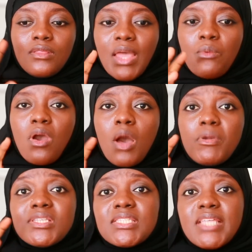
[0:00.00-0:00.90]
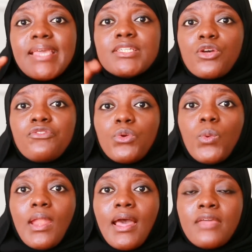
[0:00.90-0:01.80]
there will come a stage of
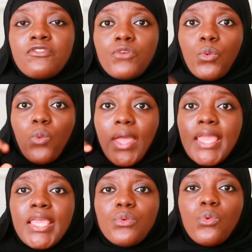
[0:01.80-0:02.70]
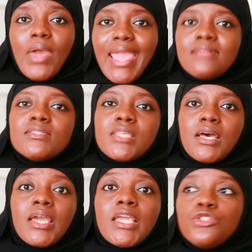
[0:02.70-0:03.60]
your life where he will
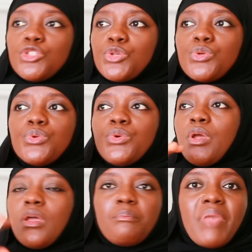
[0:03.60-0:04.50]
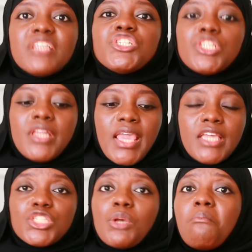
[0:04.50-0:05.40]
enter into pension
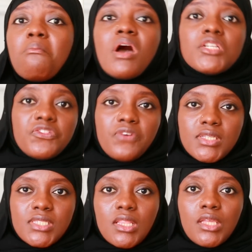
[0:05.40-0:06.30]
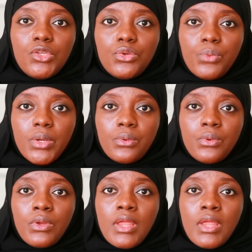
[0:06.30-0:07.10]
age much faster than you will.